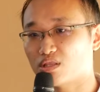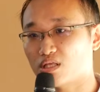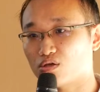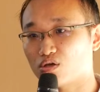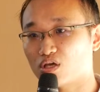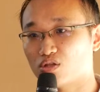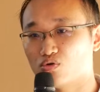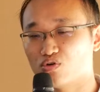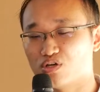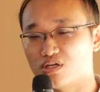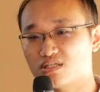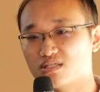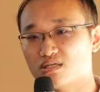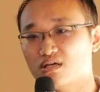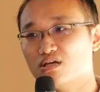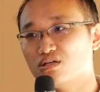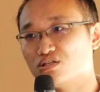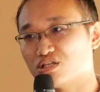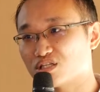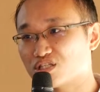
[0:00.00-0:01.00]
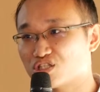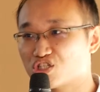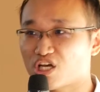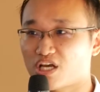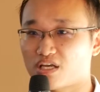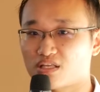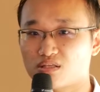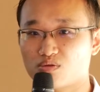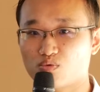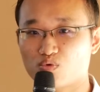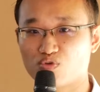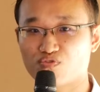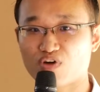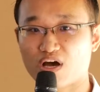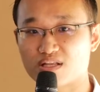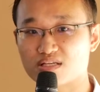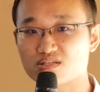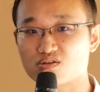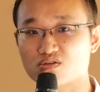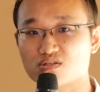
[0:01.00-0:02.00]
thing you can do is just check with
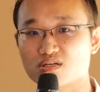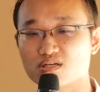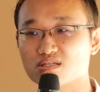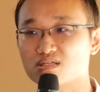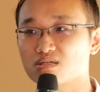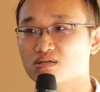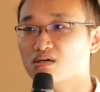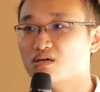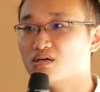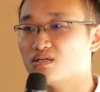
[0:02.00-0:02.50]
other sources,